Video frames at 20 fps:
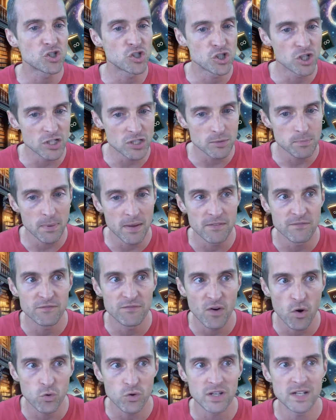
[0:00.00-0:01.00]
just been
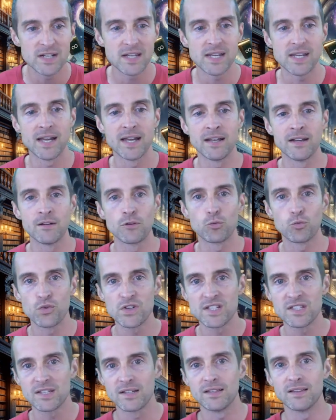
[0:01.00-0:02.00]
voted in
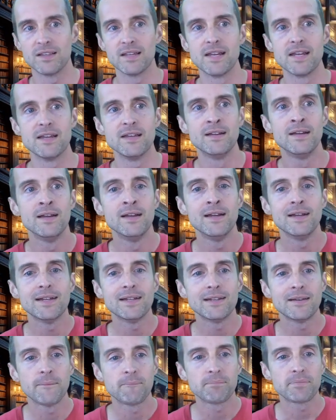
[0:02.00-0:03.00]
recently.
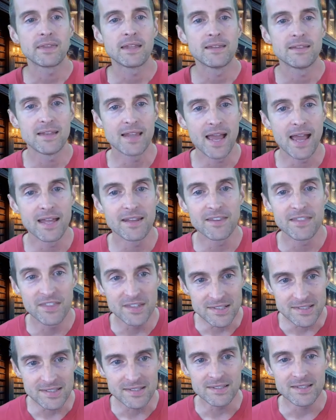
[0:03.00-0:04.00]
And
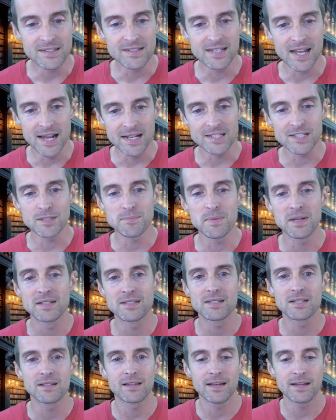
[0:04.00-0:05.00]
this is a
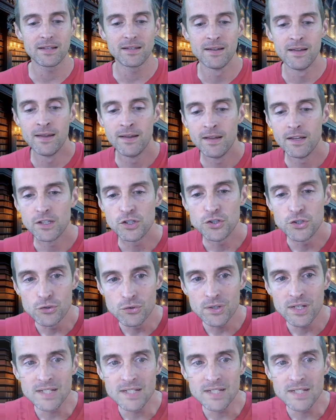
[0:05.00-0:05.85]
testament to, like, you